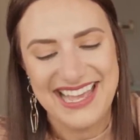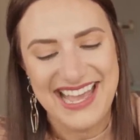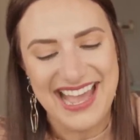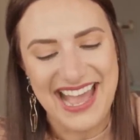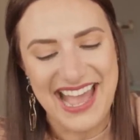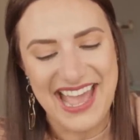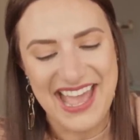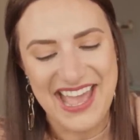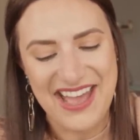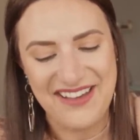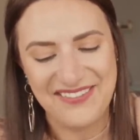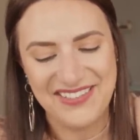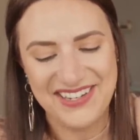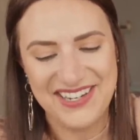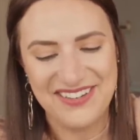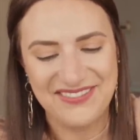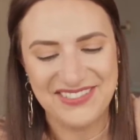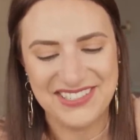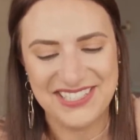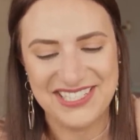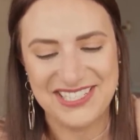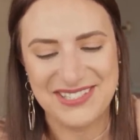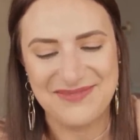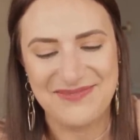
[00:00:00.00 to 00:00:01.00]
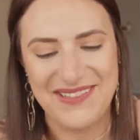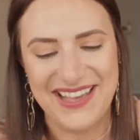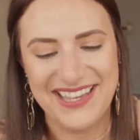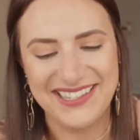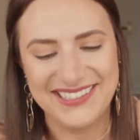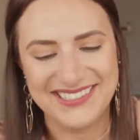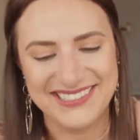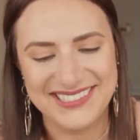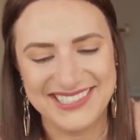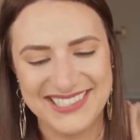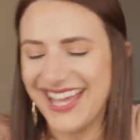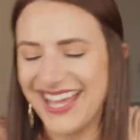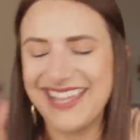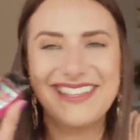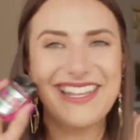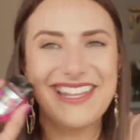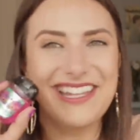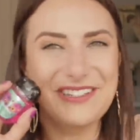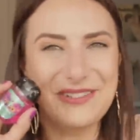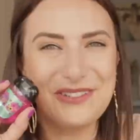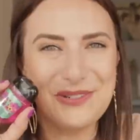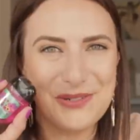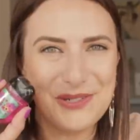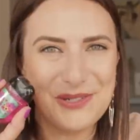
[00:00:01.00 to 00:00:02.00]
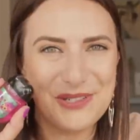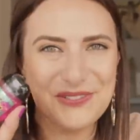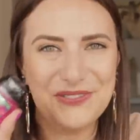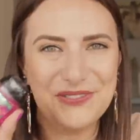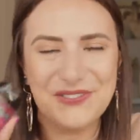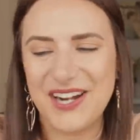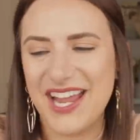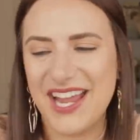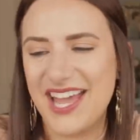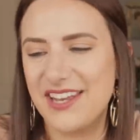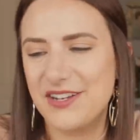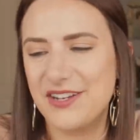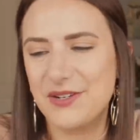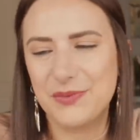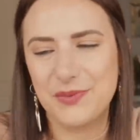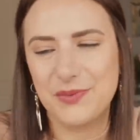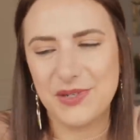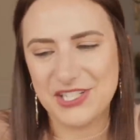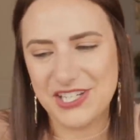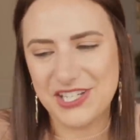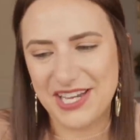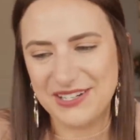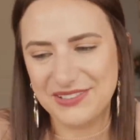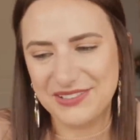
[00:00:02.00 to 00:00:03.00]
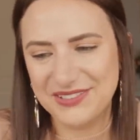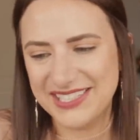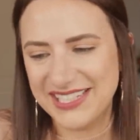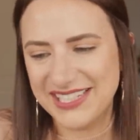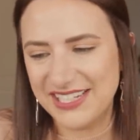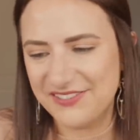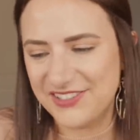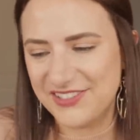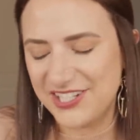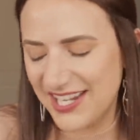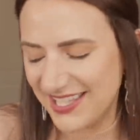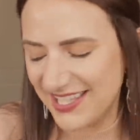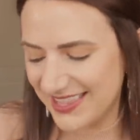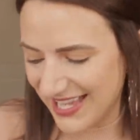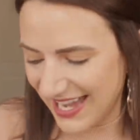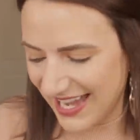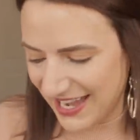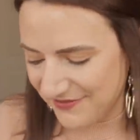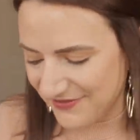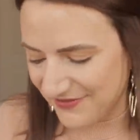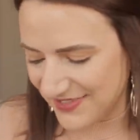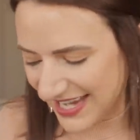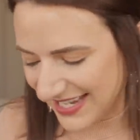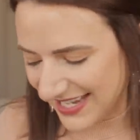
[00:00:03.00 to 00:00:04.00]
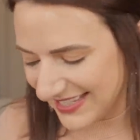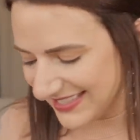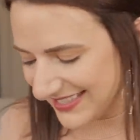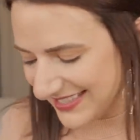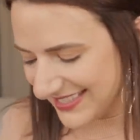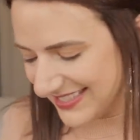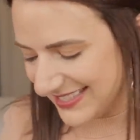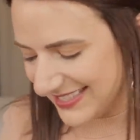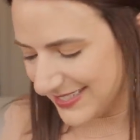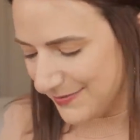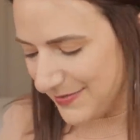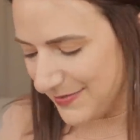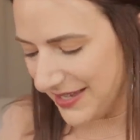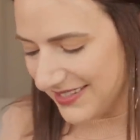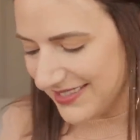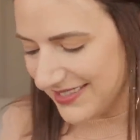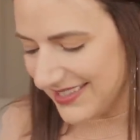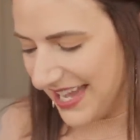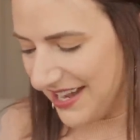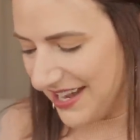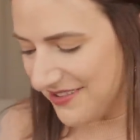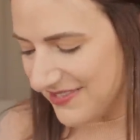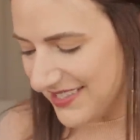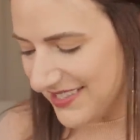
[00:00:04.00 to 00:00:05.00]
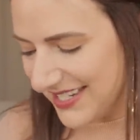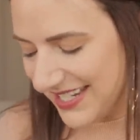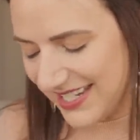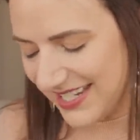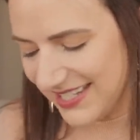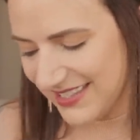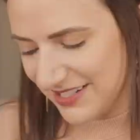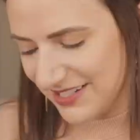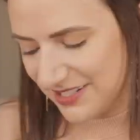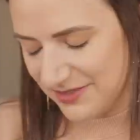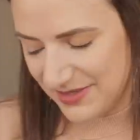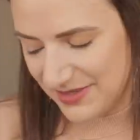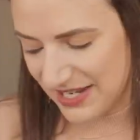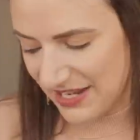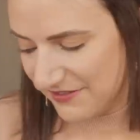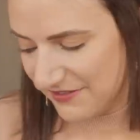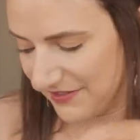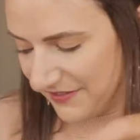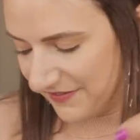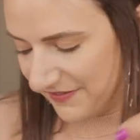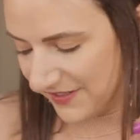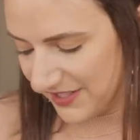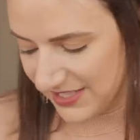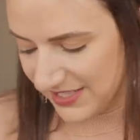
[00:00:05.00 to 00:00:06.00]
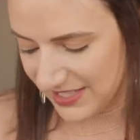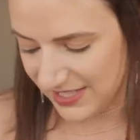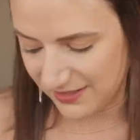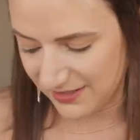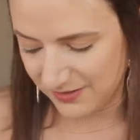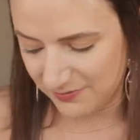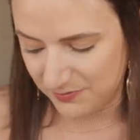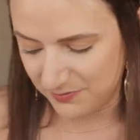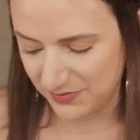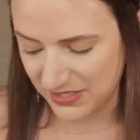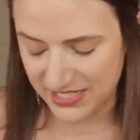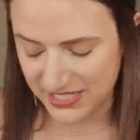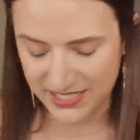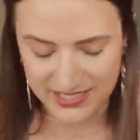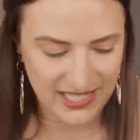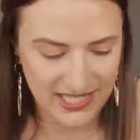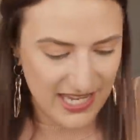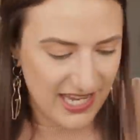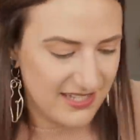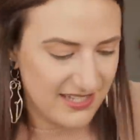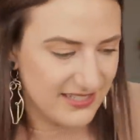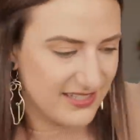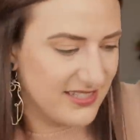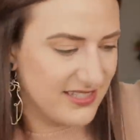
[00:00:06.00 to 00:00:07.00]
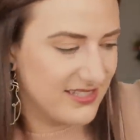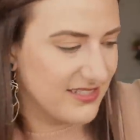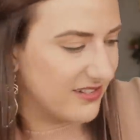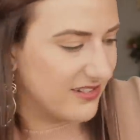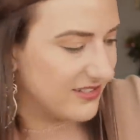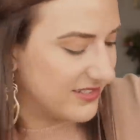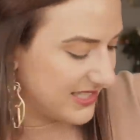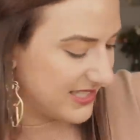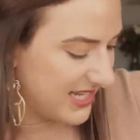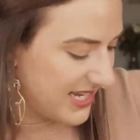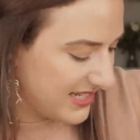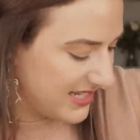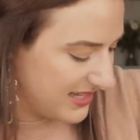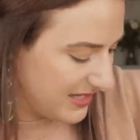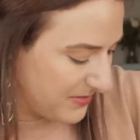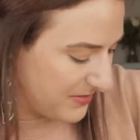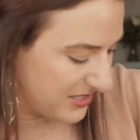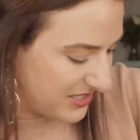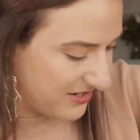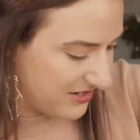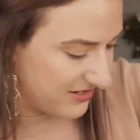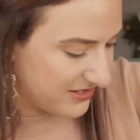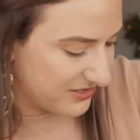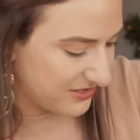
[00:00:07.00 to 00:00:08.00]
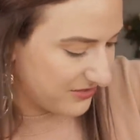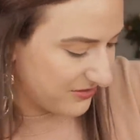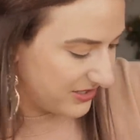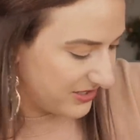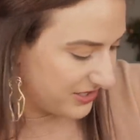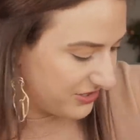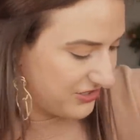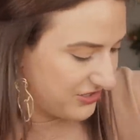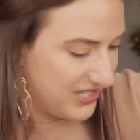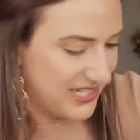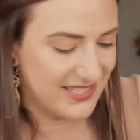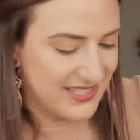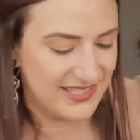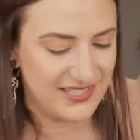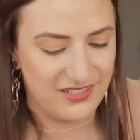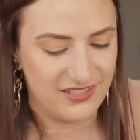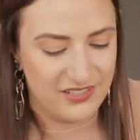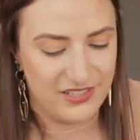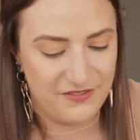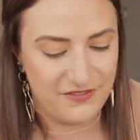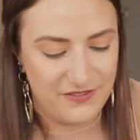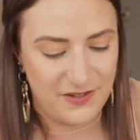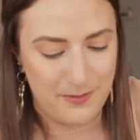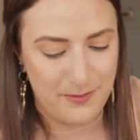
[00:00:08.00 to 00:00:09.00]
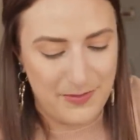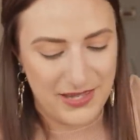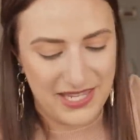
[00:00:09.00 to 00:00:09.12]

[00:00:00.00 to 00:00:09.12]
I haven't ever smelled. And then Ghoul Friend, which I don't think I've tried that. I've not smelled that one either, but I have a feeling because it has skulls on it that my daughter's going to try to steal it from